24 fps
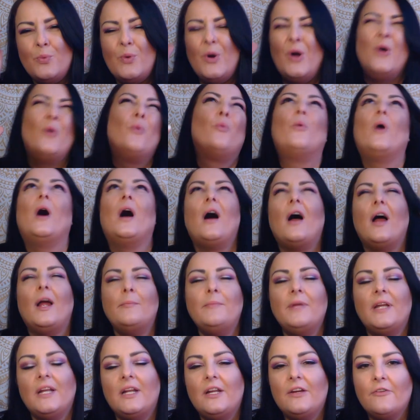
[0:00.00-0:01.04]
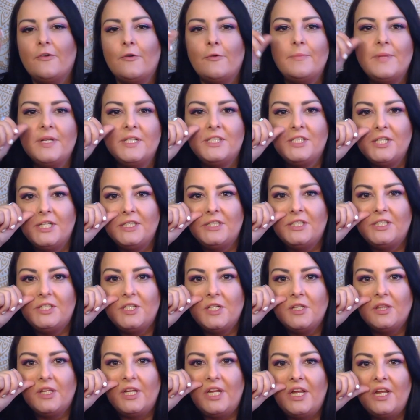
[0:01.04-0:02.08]
what what I'm getting from this
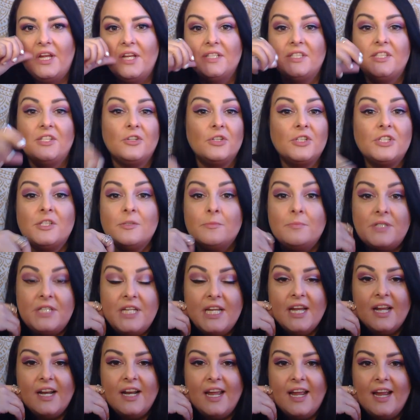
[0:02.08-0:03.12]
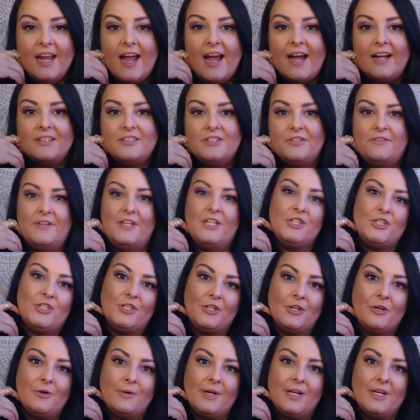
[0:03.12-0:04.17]
instantly is there's some DNA
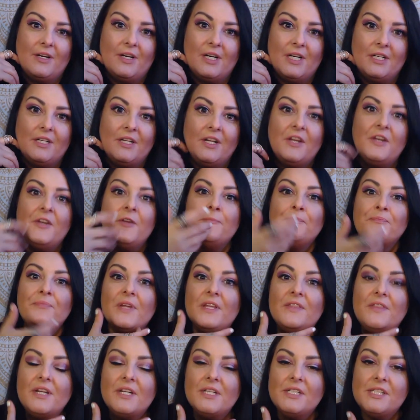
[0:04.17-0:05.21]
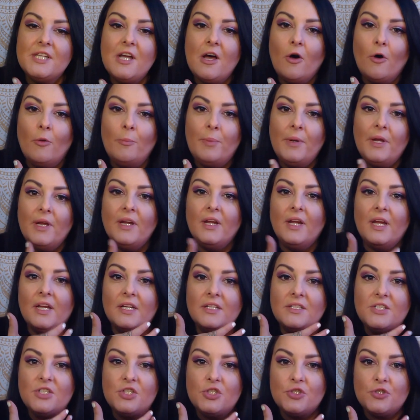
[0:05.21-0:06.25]
activation going on that is helping
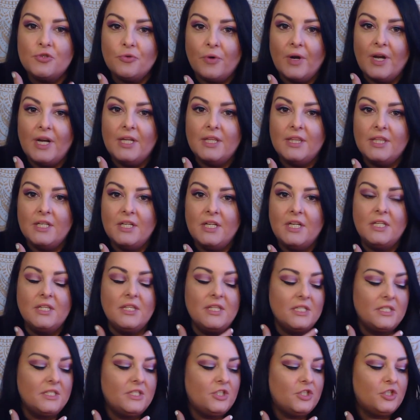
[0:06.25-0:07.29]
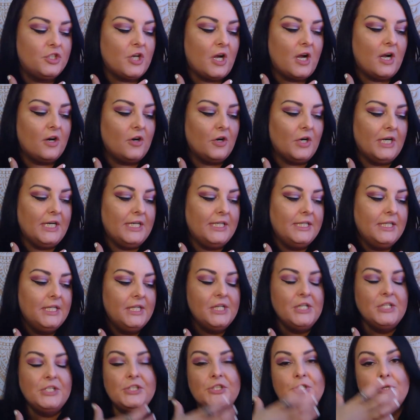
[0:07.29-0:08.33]
and strengthening this chakra
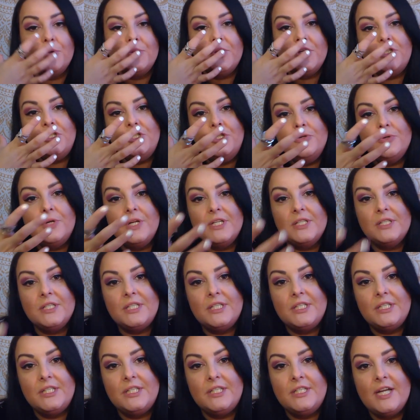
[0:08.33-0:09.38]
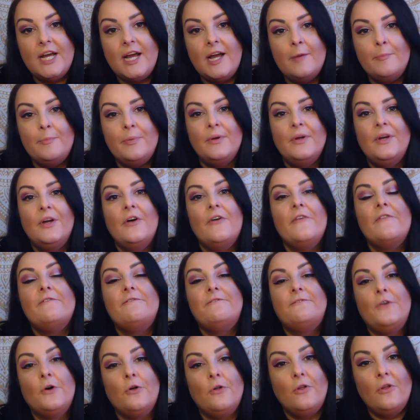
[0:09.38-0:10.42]
so that you can step
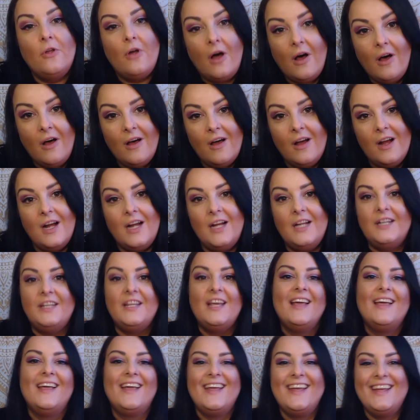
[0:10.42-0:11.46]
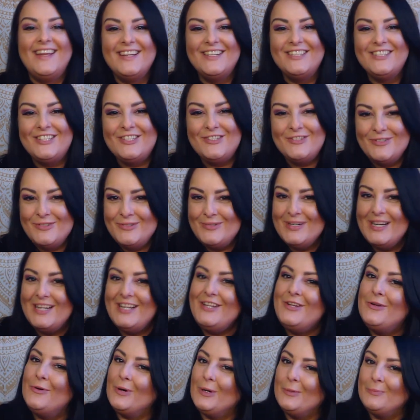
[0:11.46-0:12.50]
full on into
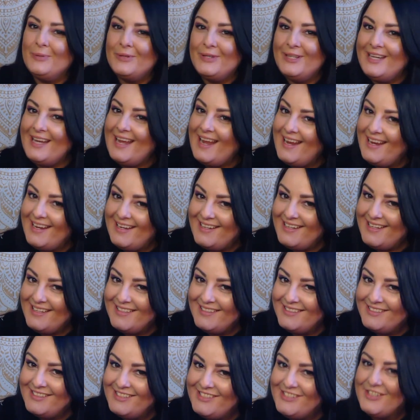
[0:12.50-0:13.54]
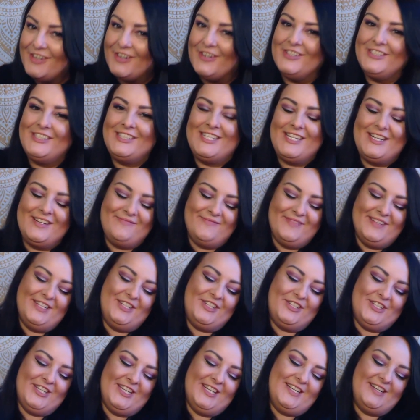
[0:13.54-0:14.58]
your Pleiadian starseed
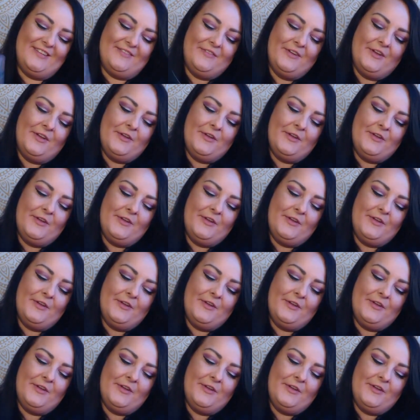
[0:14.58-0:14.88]
mission.